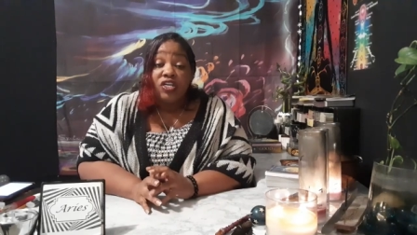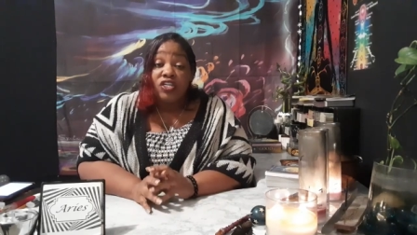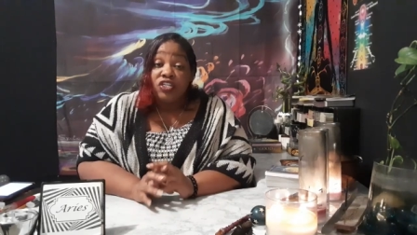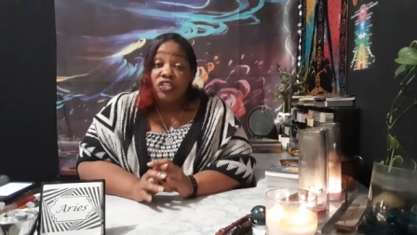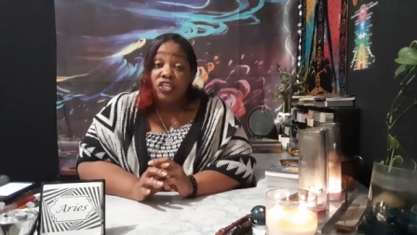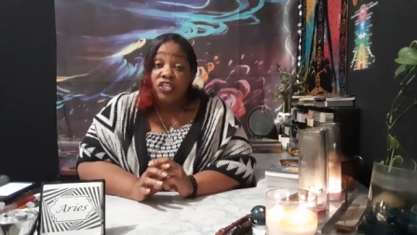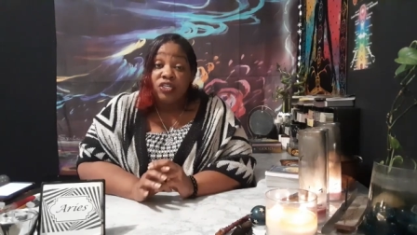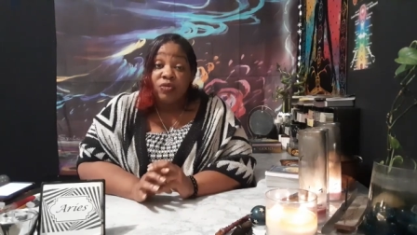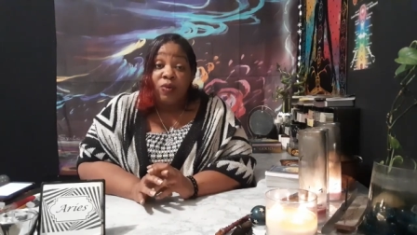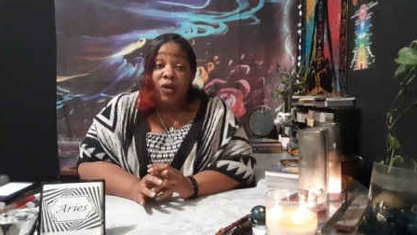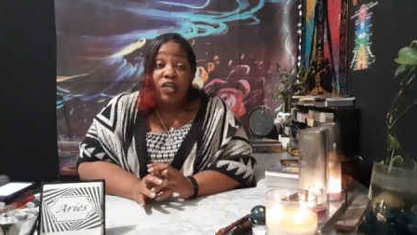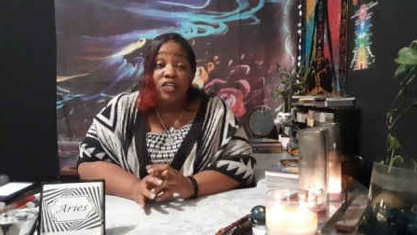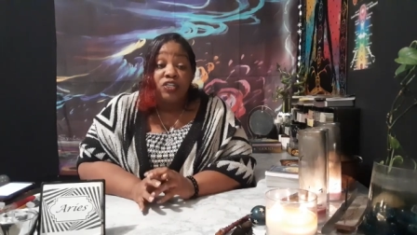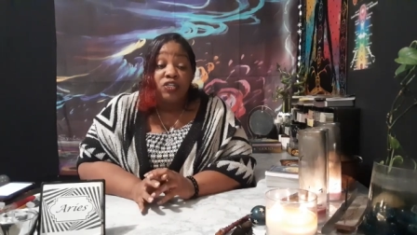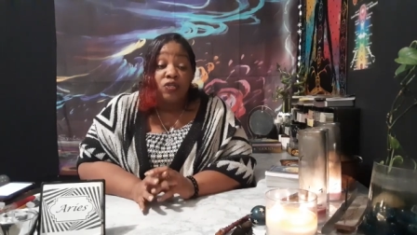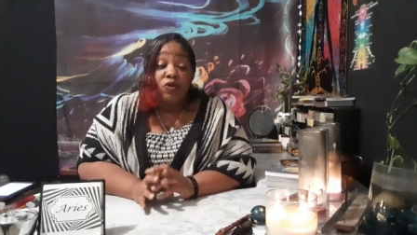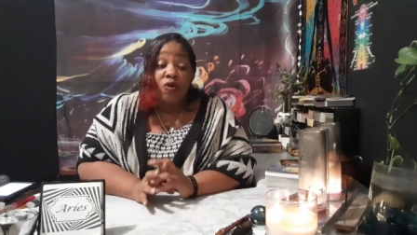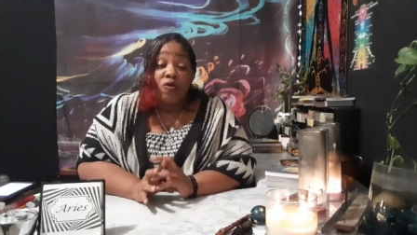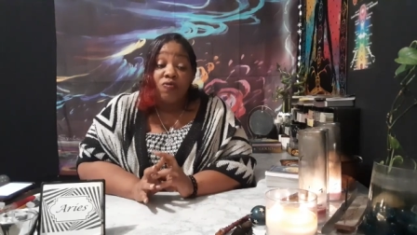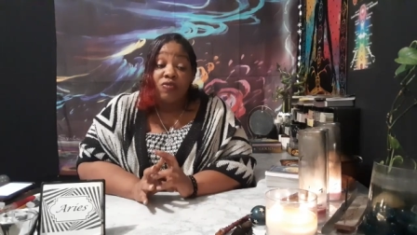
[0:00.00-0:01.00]

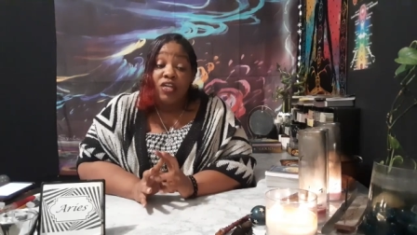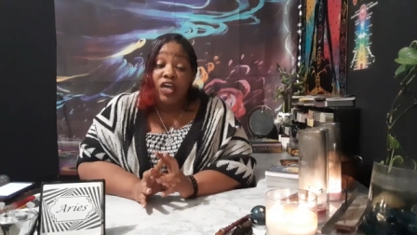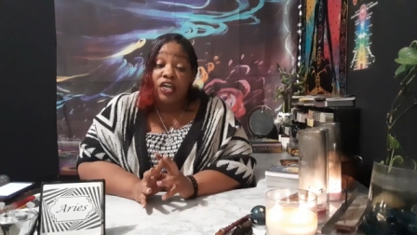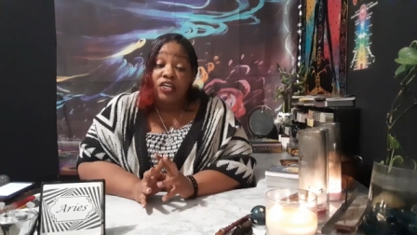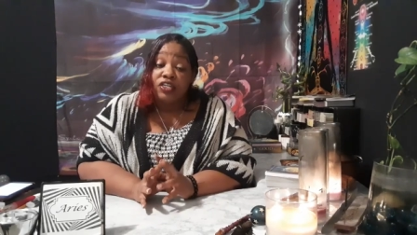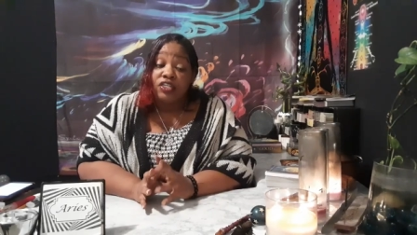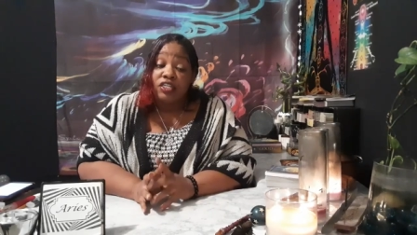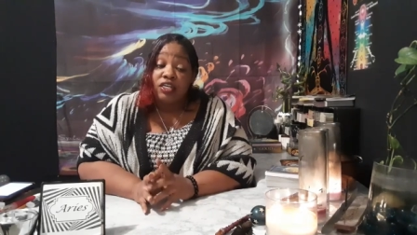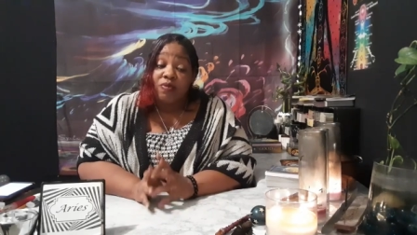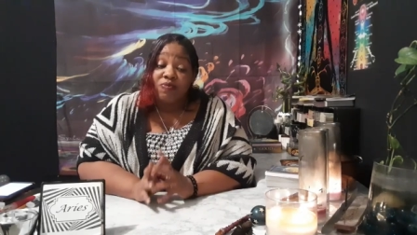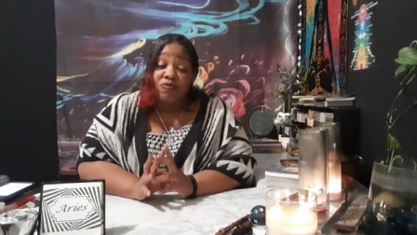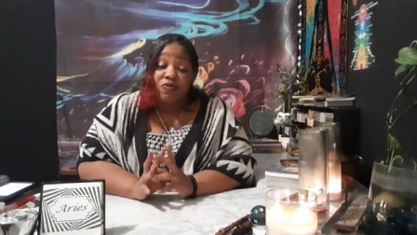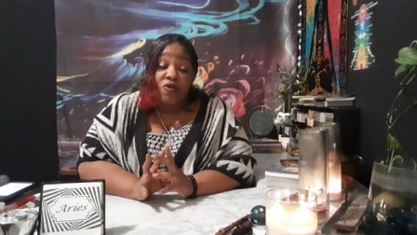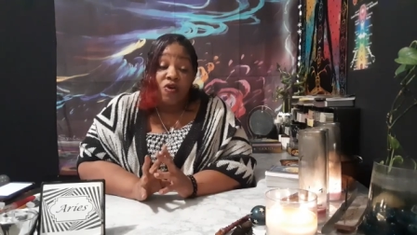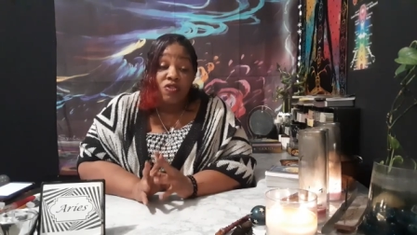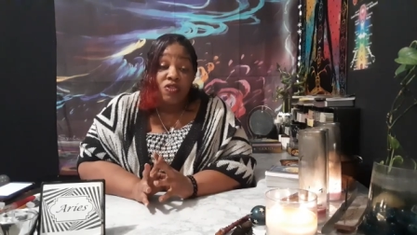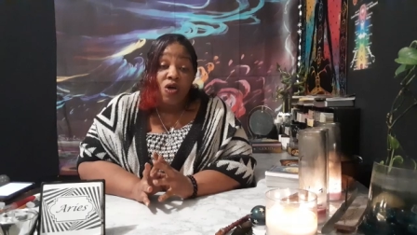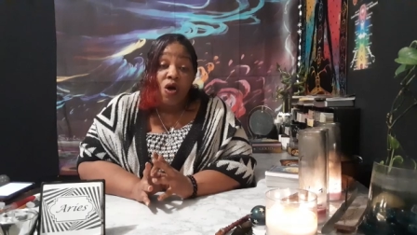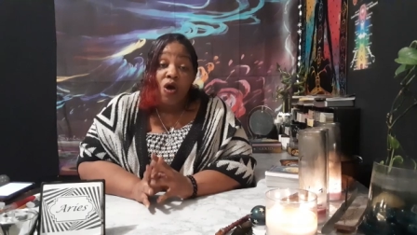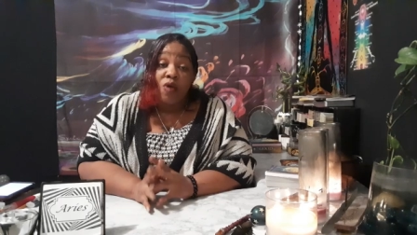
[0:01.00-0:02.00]
situation or relationship for
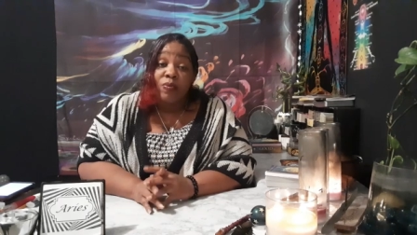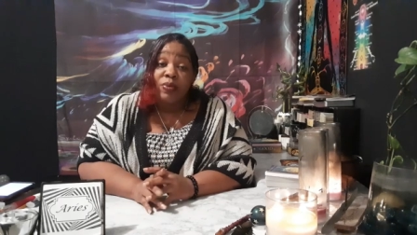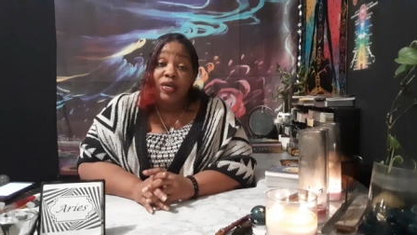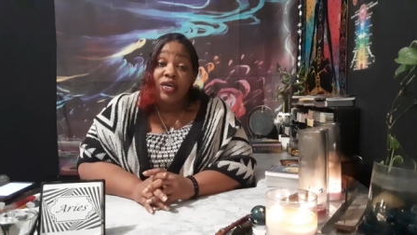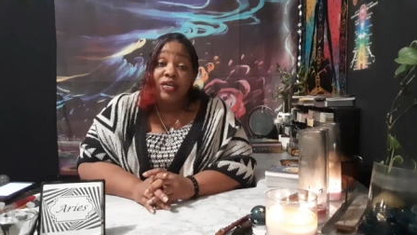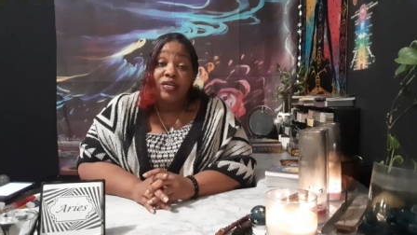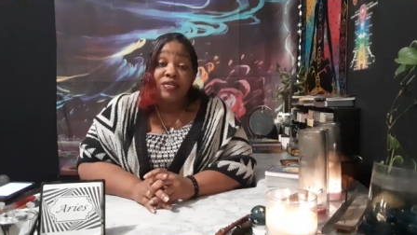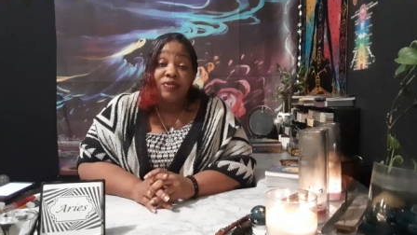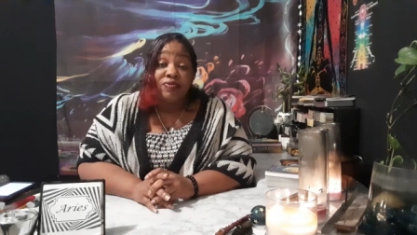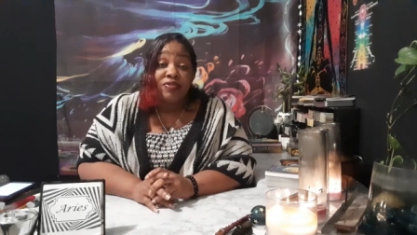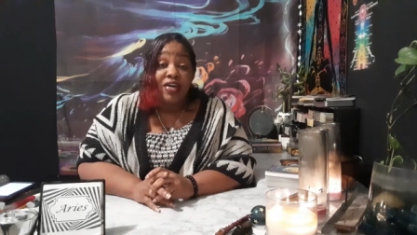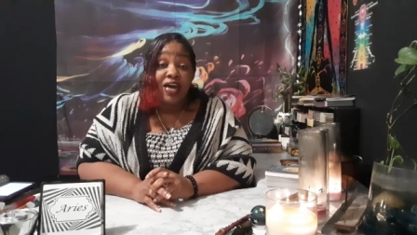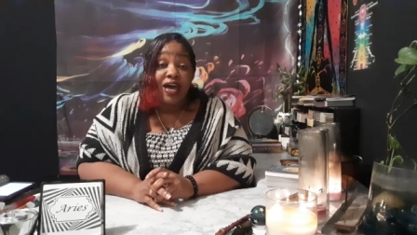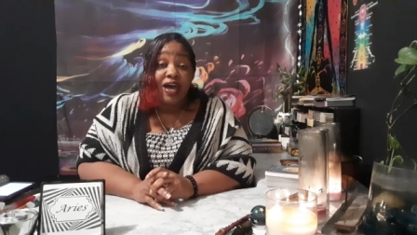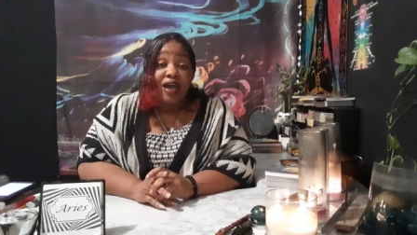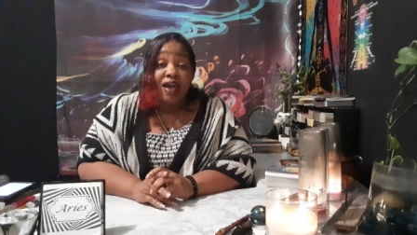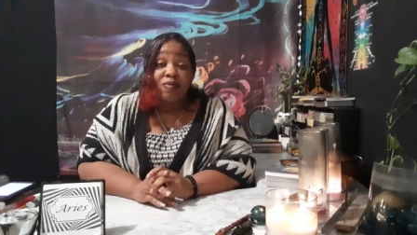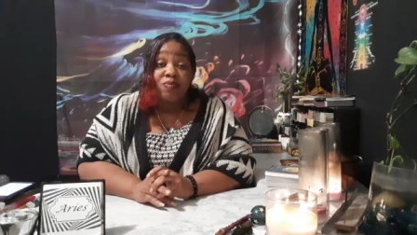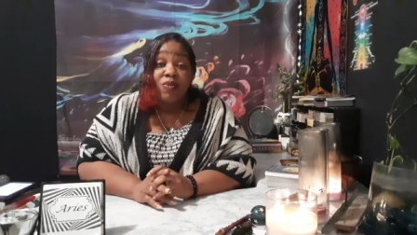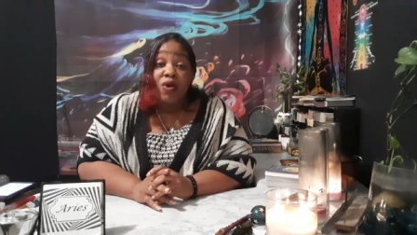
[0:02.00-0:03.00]
a long period of
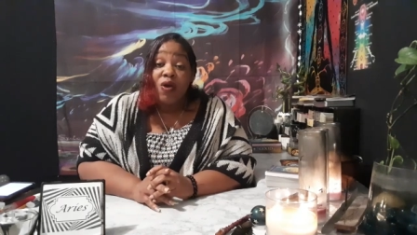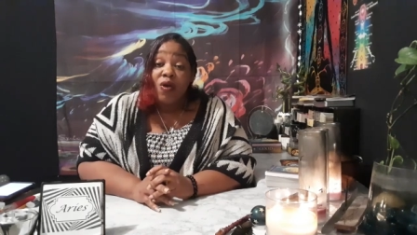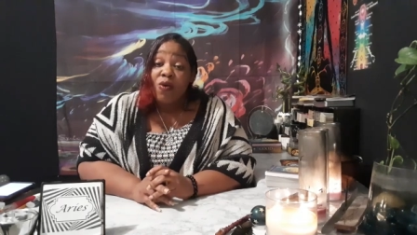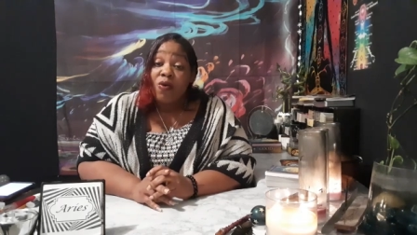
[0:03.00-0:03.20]
time